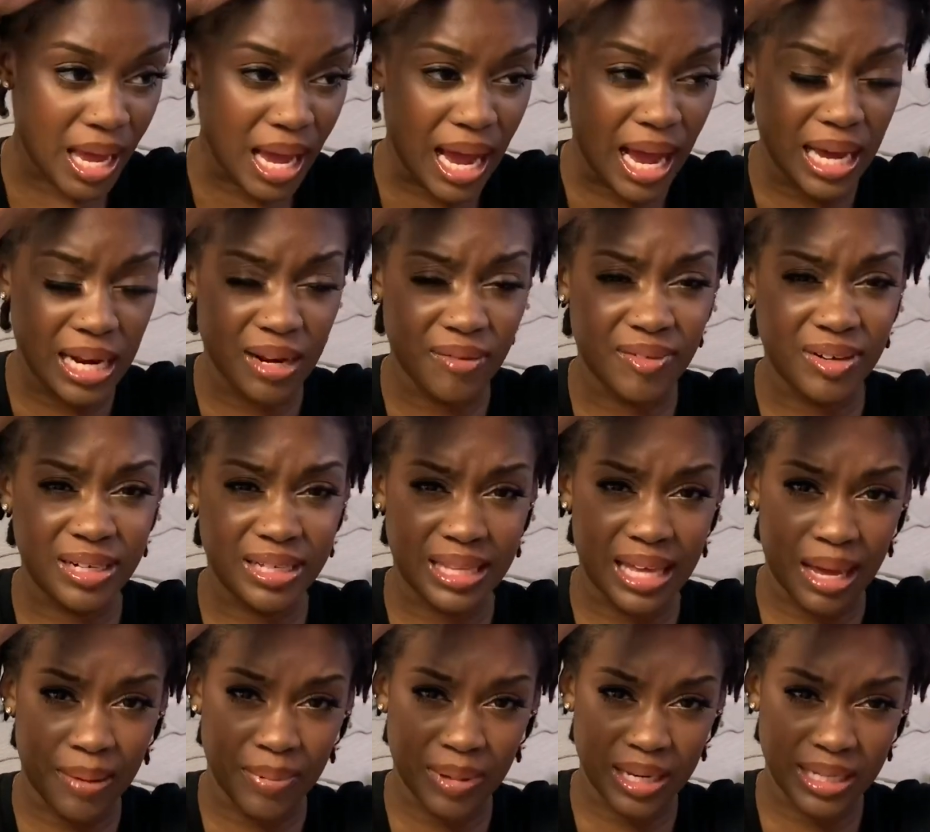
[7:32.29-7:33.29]
I never did
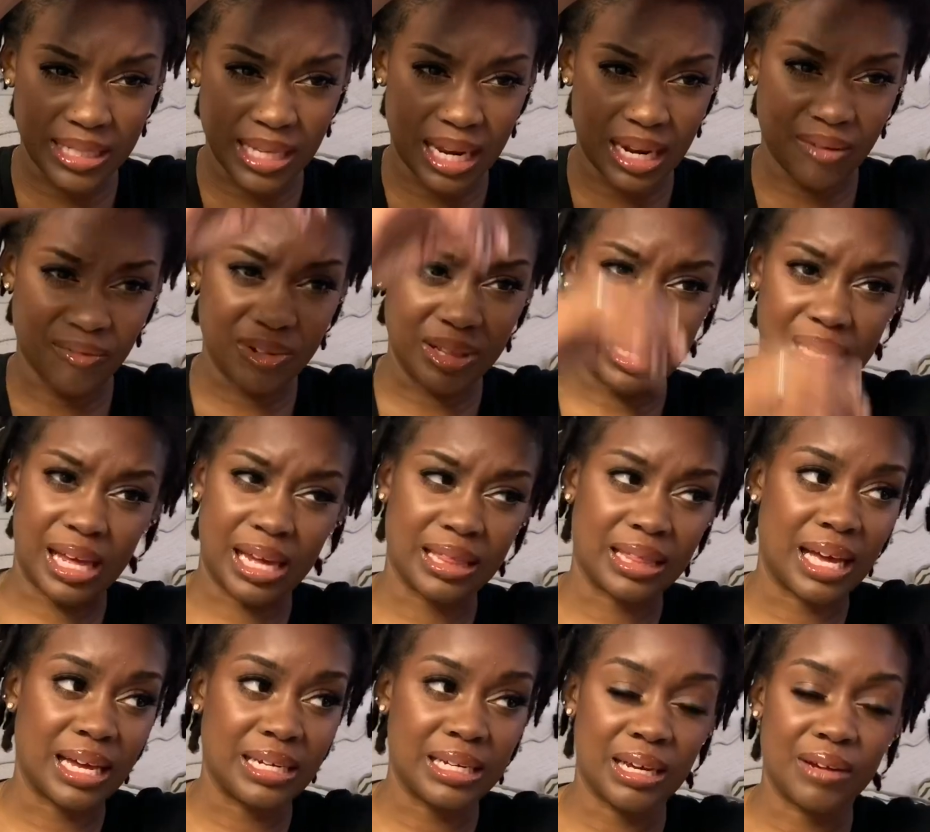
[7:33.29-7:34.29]
that because I didn't really like the
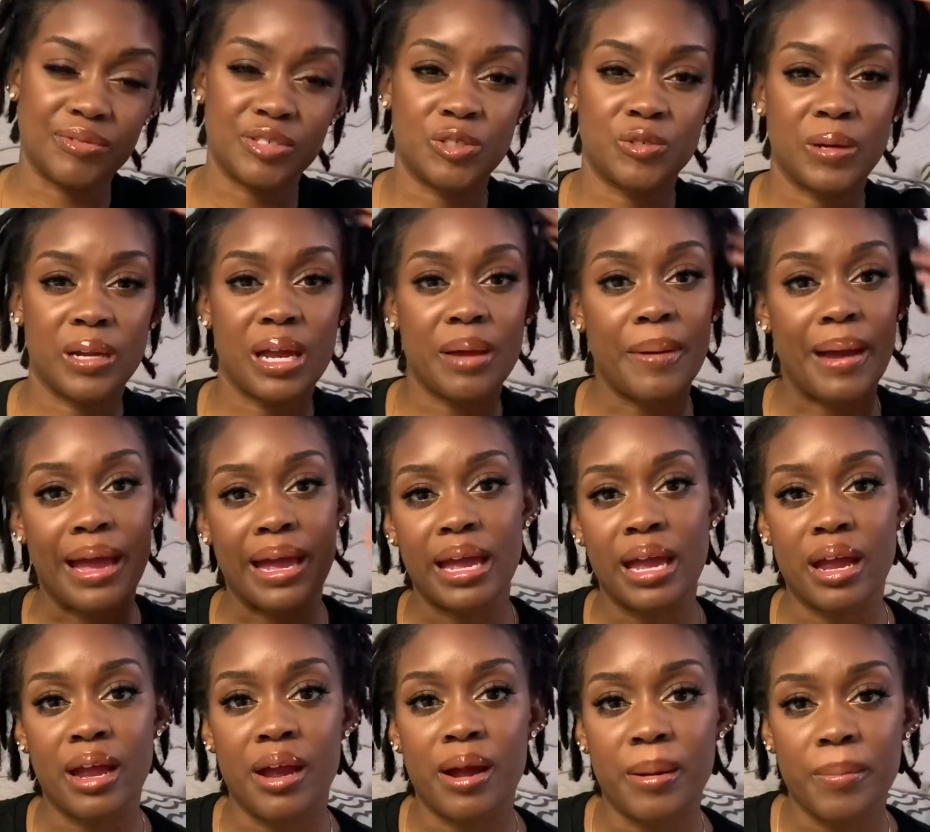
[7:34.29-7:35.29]
idea of string in my
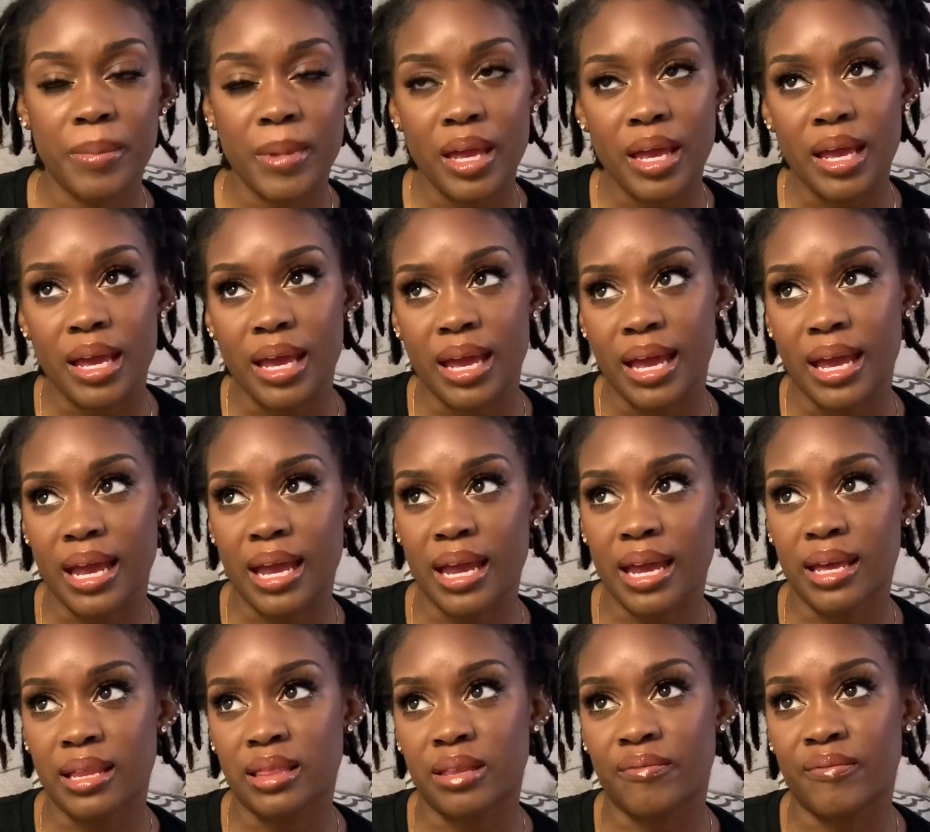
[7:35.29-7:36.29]
hair,
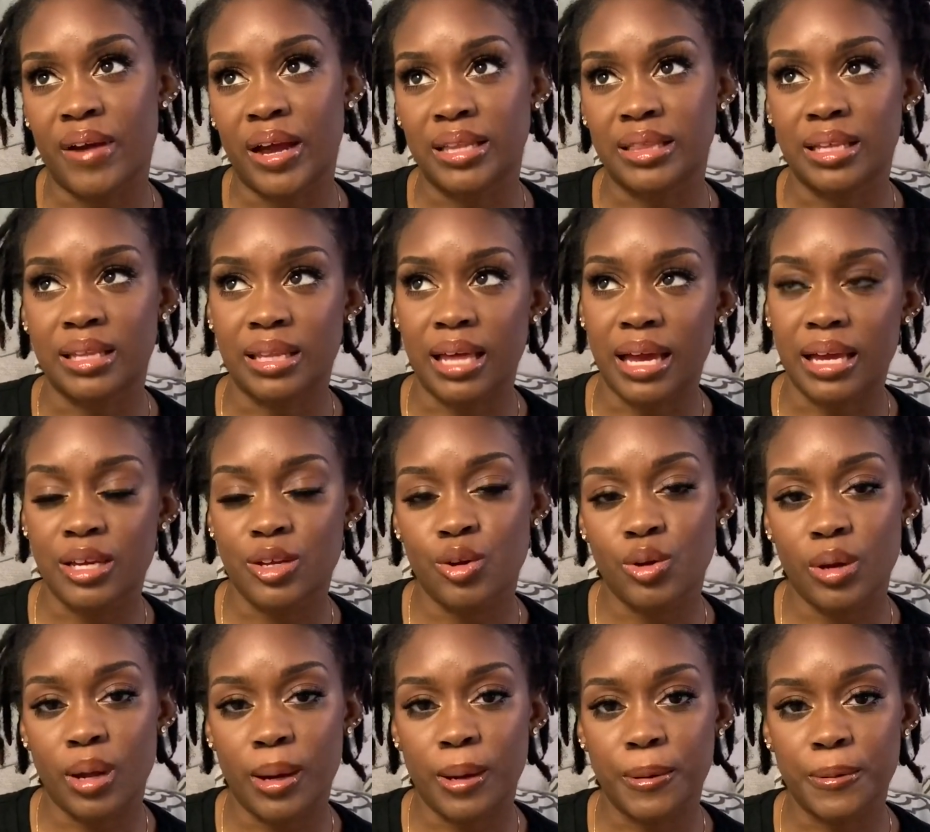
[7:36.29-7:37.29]
and the fact that, like, you
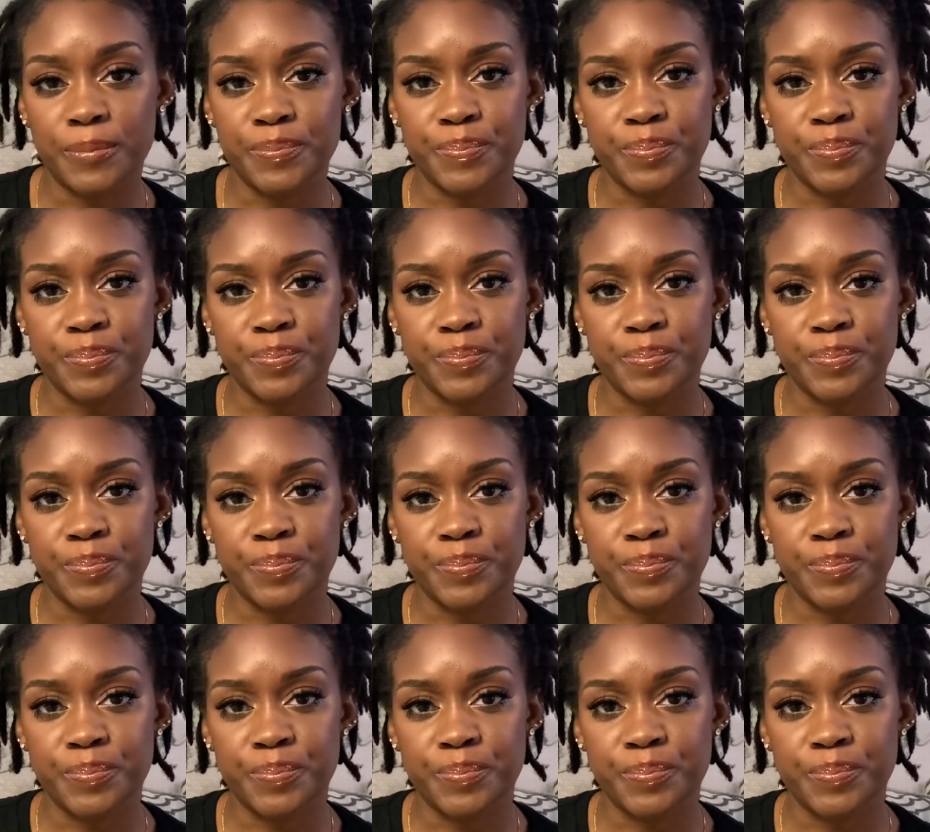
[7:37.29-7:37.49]
know,